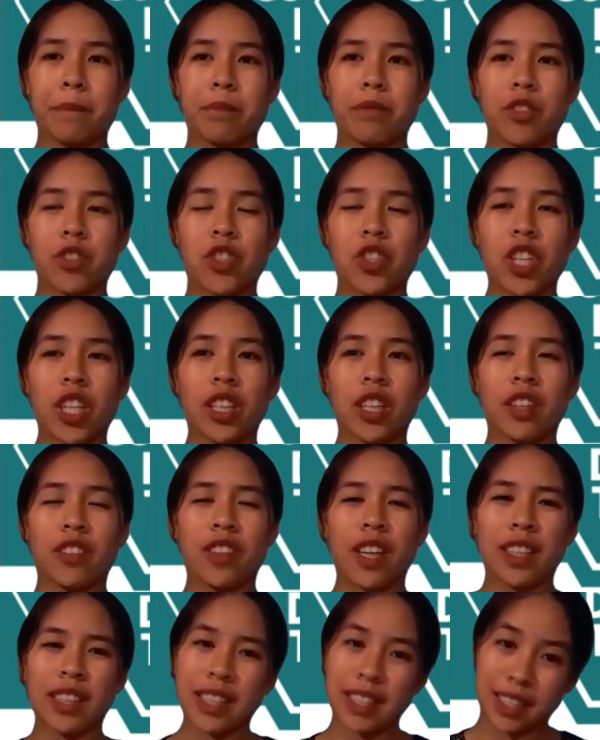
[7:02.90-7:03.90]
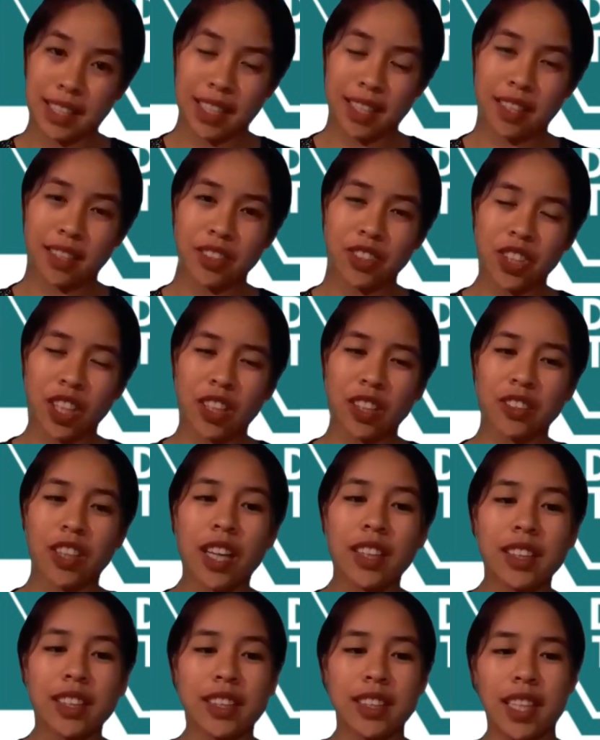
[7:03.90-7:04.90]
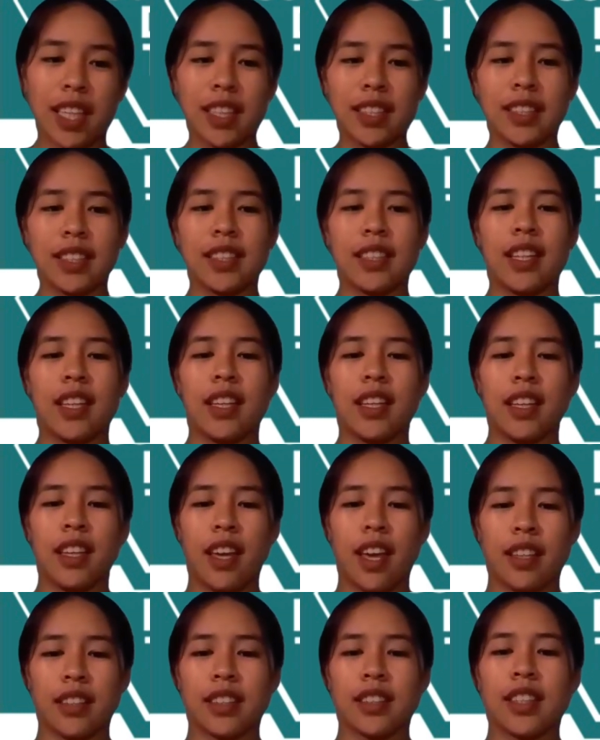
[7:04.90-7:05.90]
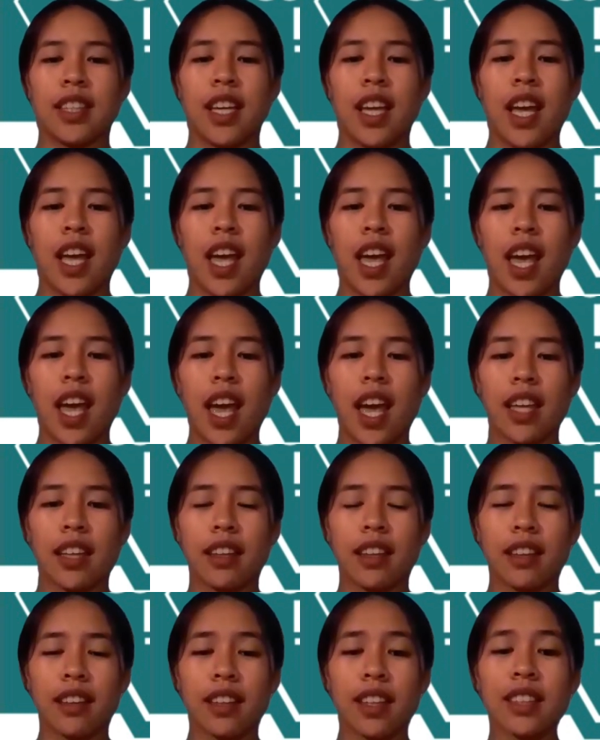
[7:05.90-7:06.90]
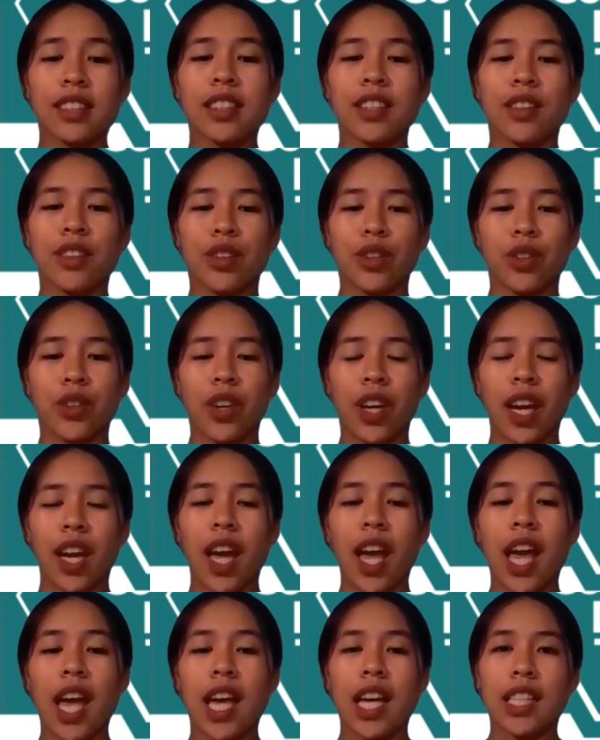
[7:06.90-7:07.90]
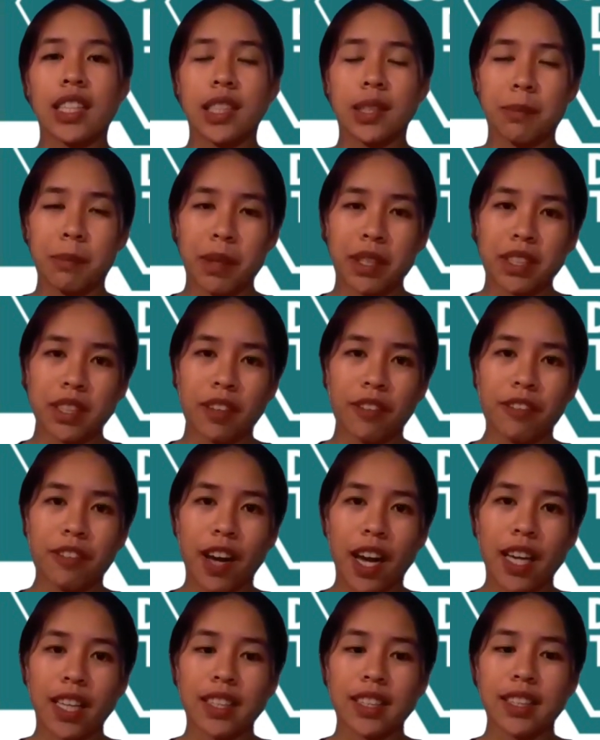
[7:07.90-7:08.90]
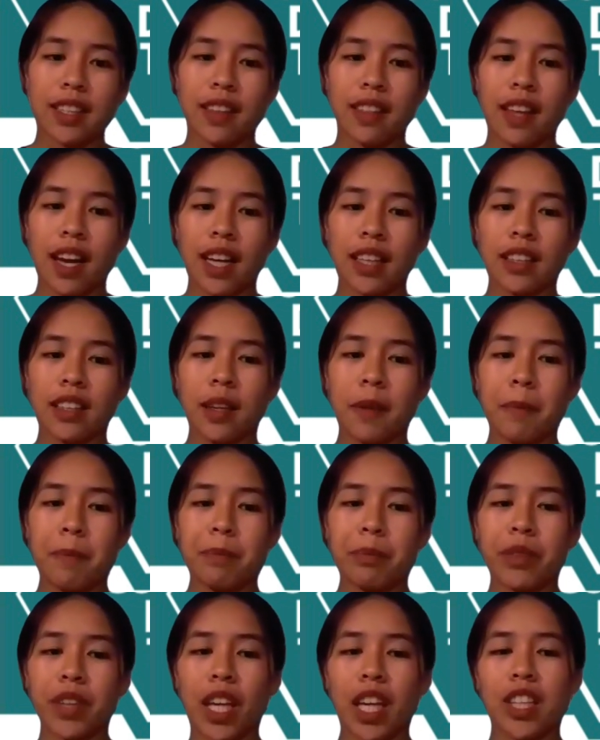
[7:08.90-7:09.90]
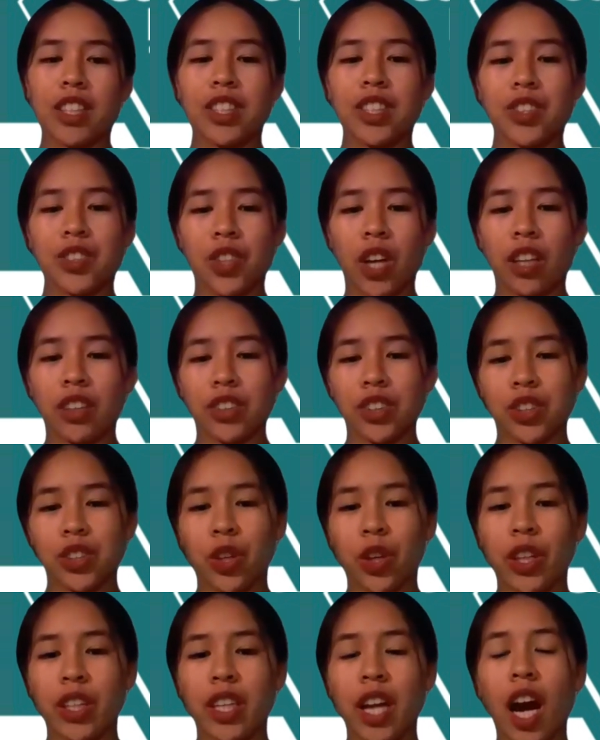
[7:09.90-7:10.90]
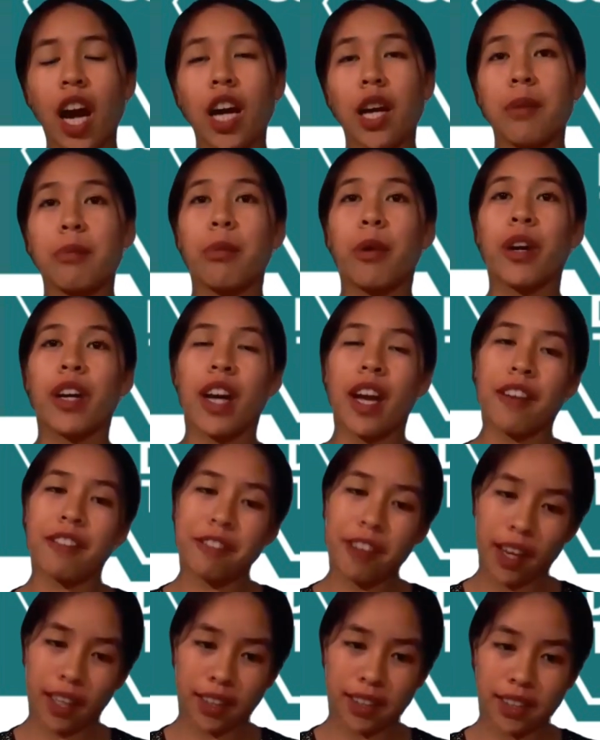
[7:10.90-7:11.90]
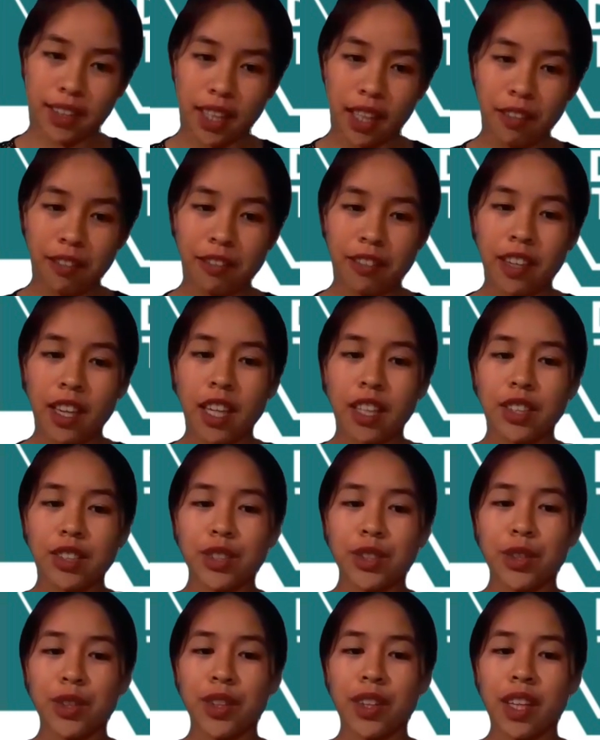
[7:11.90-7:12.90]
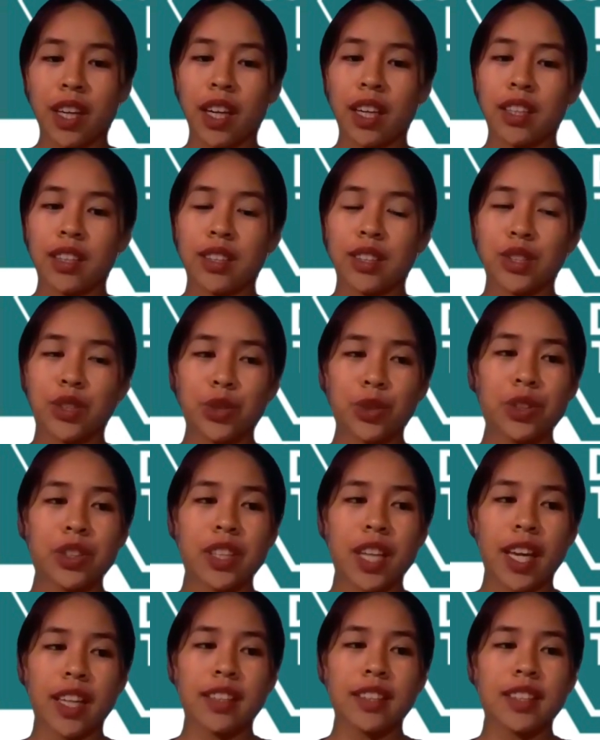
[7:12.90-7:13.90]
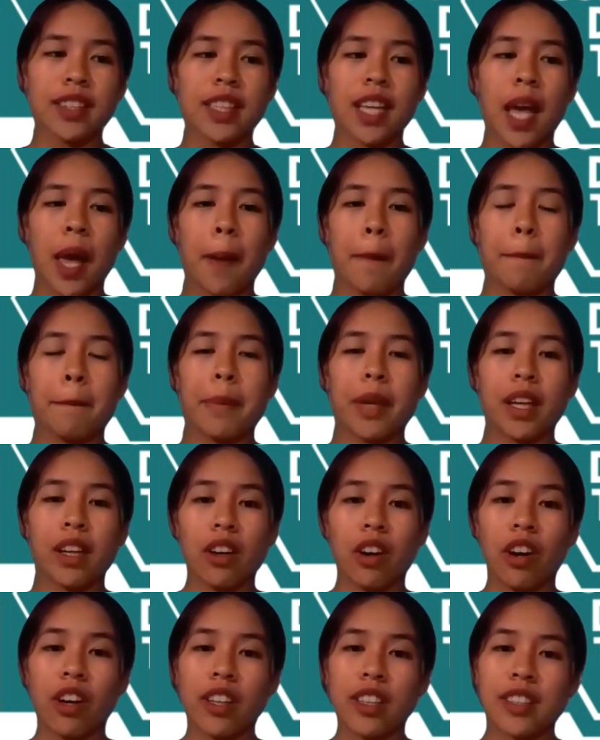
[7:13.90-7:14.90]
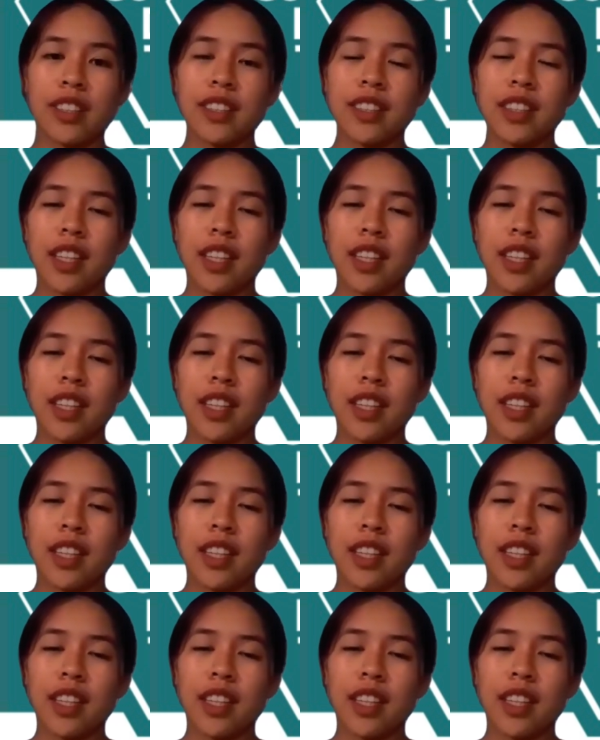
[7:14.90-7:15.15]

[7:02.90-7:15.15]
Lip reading: generalities. Yes. And this theory specifies that instruction are more effective to the students because